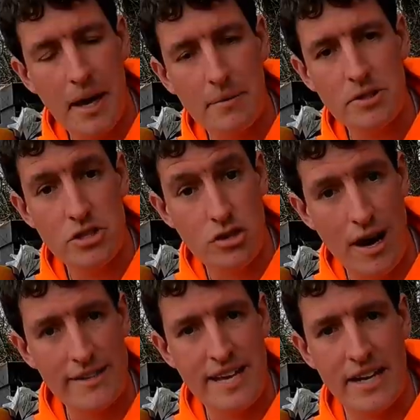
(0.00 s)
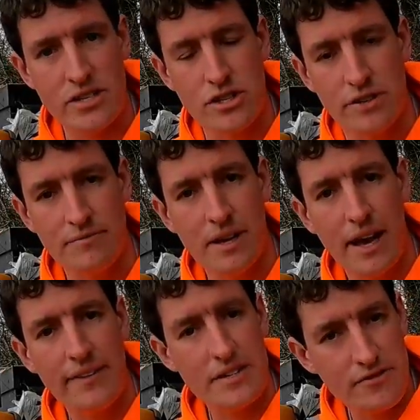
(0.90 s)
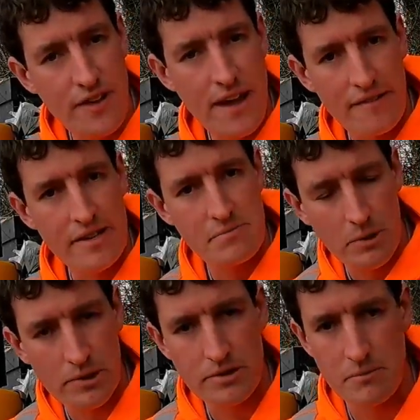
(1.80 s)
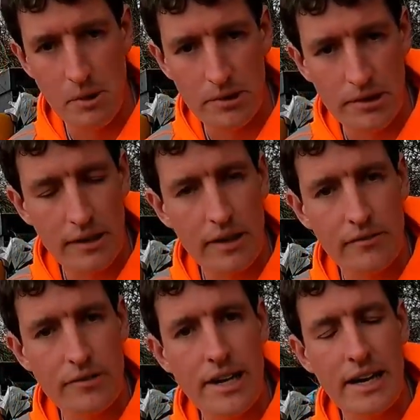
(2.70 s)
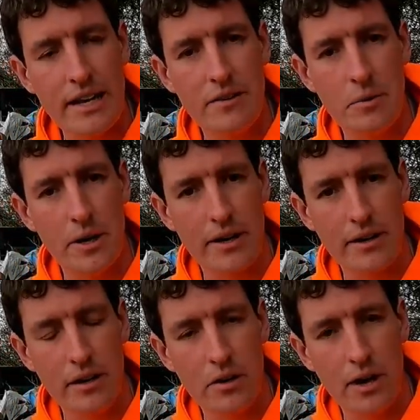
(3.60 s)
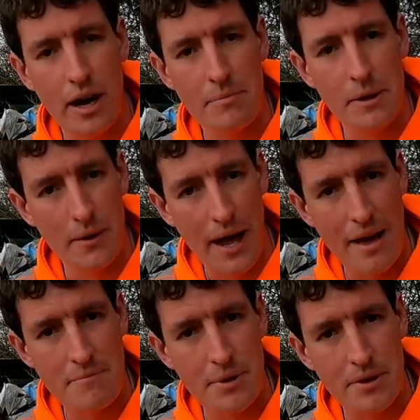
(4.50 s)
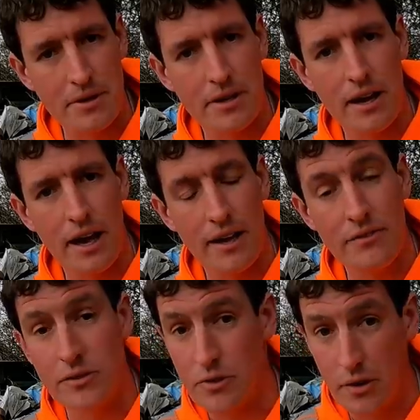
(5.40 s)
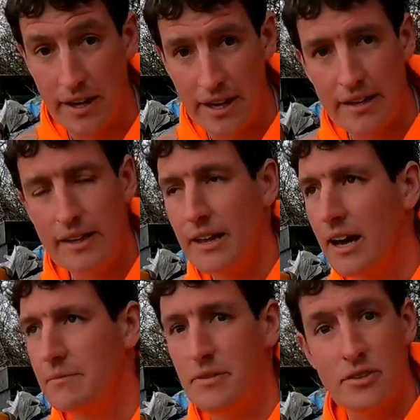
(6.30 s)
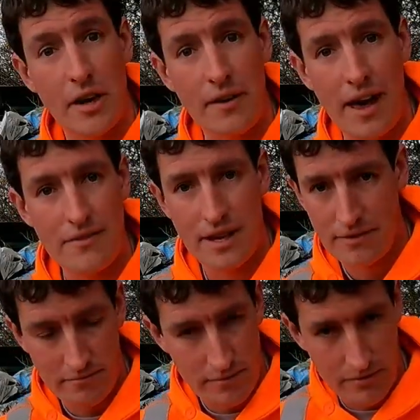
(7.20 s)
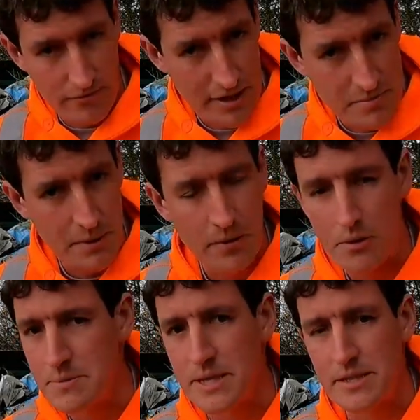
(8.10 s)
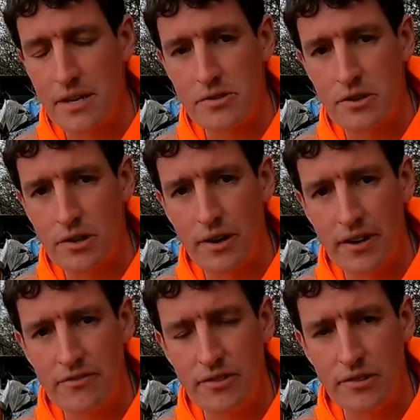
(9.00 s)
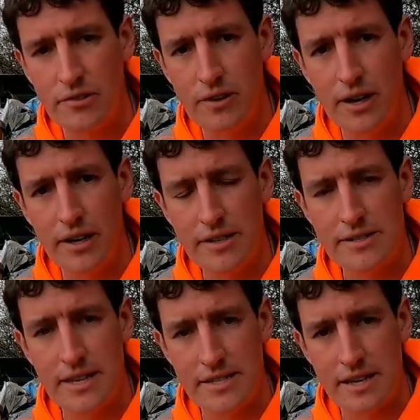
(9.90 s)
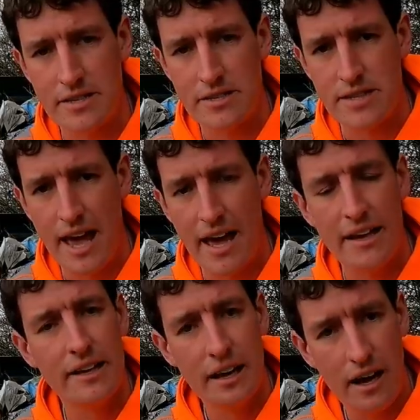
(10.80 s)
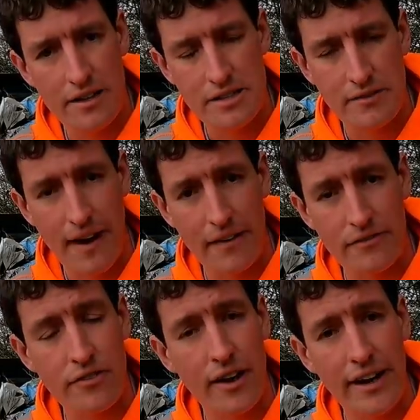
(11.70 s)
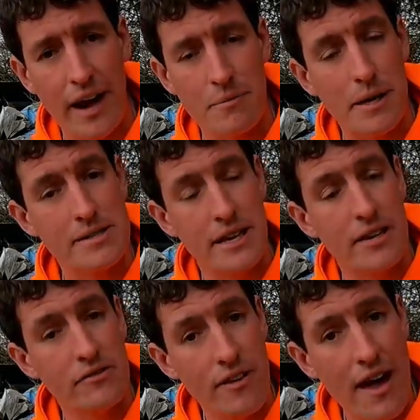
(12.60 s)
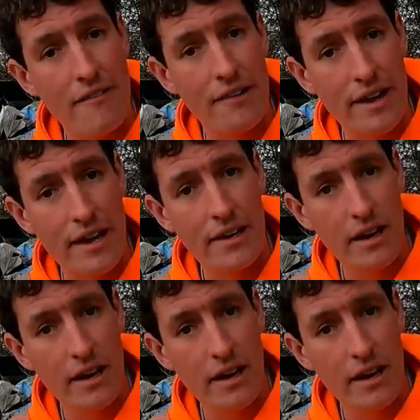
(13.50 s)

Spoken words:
come on to track tension, and this varies model to model, and really you want to look up in your handbook if you've got it. If you don't have it, Facebook groups, etc. are great for things such as that. Ask around and find out, because it can vary